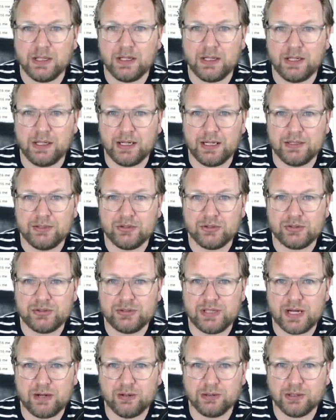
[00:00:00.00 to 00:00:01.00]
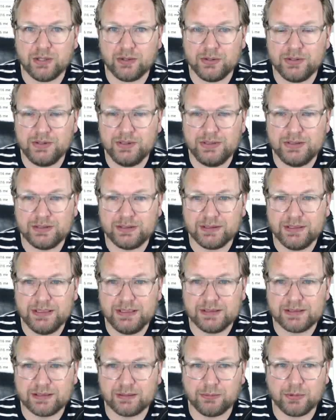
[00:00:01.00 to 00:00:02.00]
I just downloaded these leads.